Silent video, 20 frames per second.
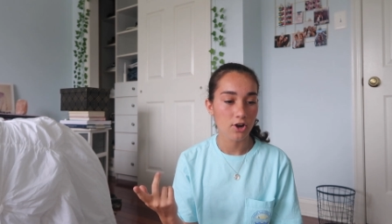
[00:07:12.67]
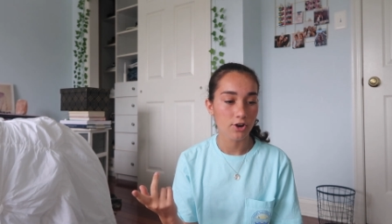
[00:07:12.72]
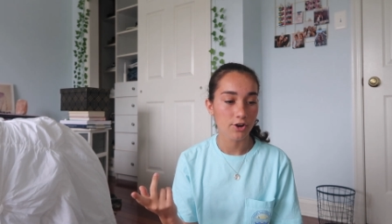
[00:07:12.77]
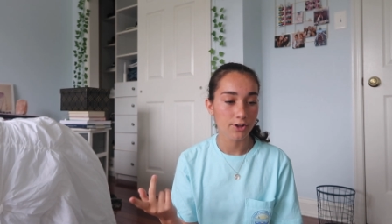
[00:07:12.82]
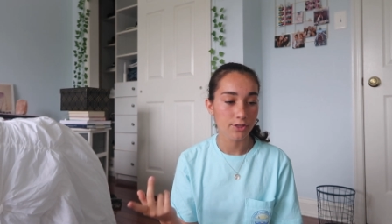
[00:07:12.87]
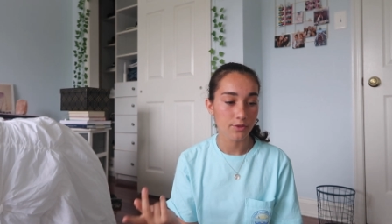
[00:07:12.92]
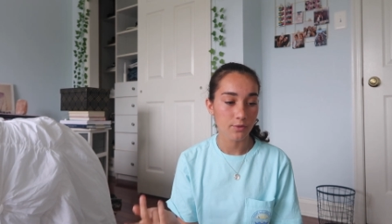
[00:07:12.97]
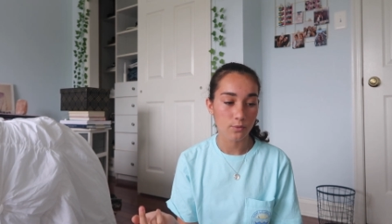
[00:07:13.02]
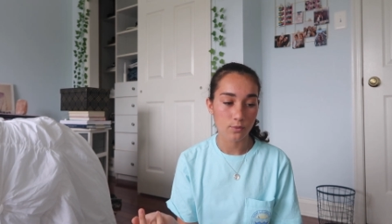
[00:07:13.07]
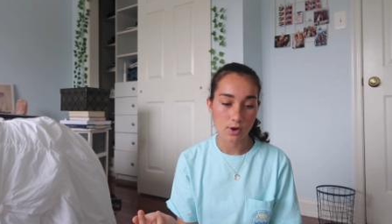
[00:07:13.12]
are
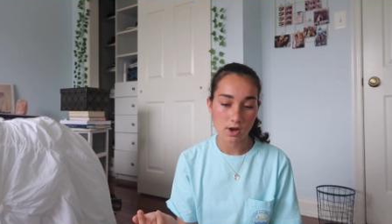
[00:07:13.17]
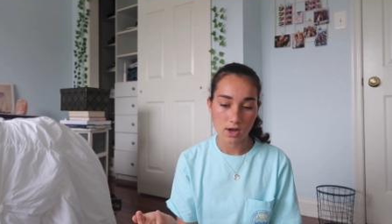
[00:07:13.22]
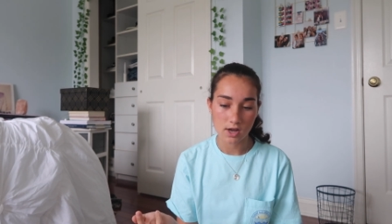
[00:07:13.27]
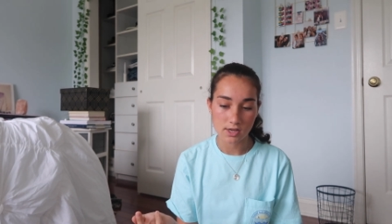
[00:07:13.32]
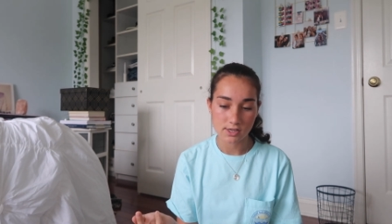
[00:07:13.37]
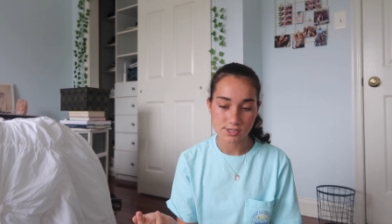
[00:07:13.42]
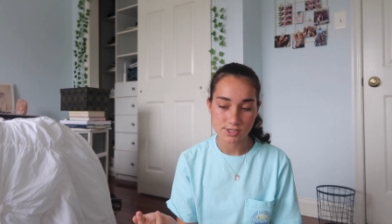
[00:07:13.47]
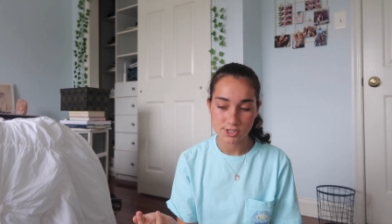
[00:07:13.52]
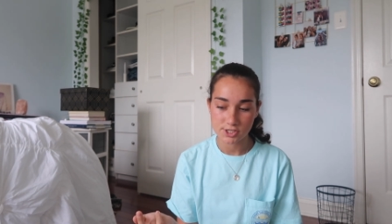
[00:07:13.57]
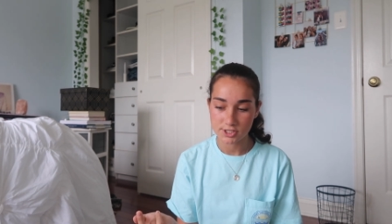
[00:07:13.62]
in the
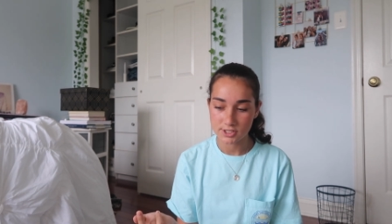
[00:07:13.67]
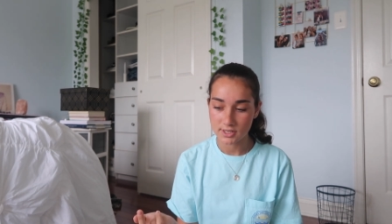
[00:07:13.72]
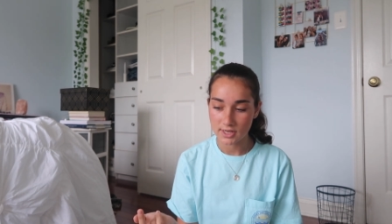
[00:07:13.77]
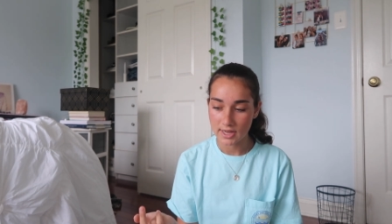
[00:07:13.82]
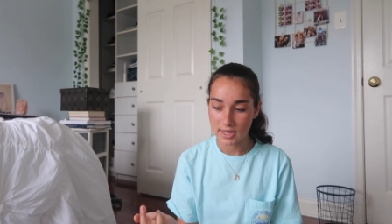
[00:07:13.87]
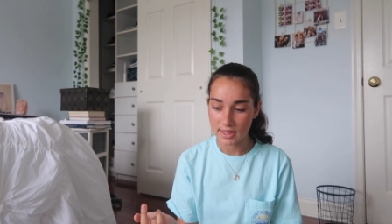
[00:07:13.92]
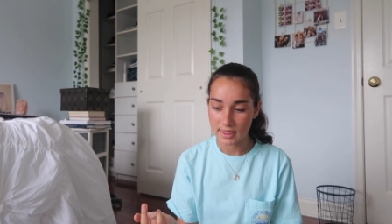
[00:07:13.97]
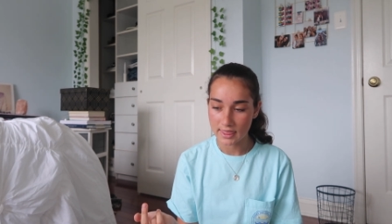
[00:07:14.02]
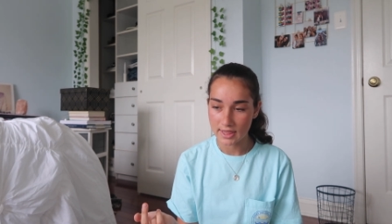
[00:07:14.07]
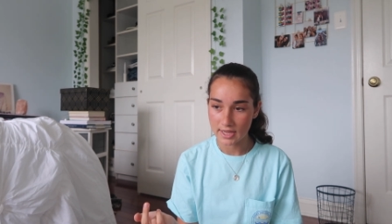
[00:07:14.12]
wash,
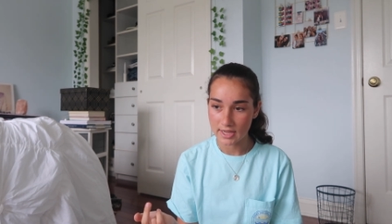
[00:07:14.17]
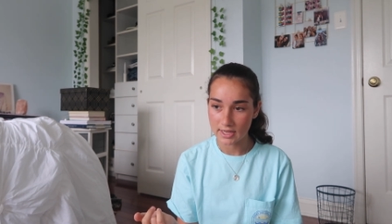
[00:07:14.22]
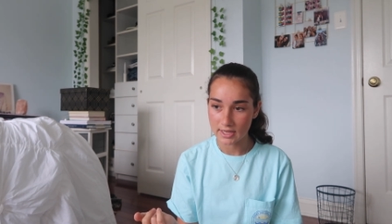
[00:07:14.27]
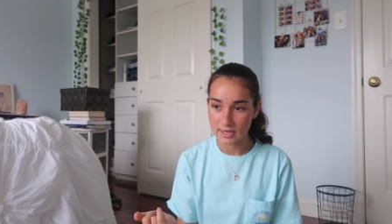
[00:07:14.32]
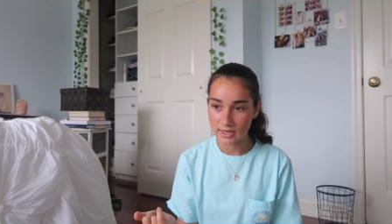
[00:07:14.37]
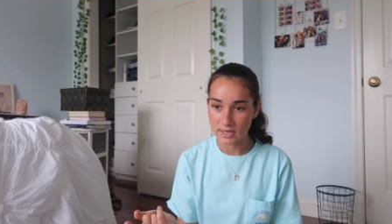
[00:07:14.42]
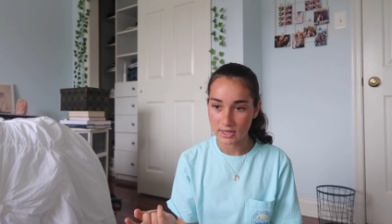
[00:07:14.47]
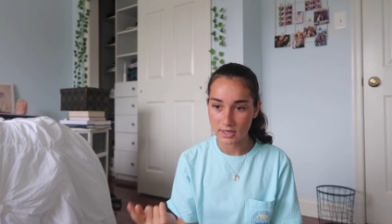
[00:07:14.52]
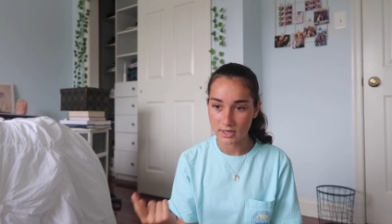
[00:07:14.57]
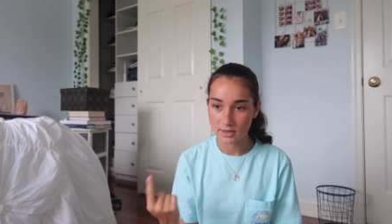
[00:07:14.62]
and
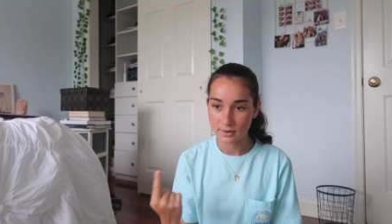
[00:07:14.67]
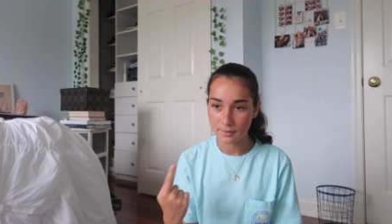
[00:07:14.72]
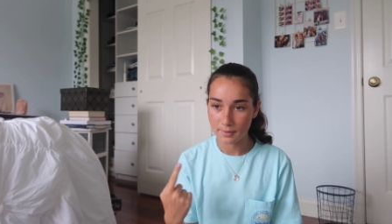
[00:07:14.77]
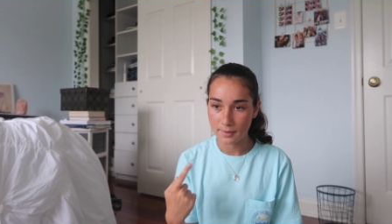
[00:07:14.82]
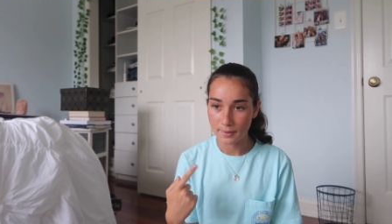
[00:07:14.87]
then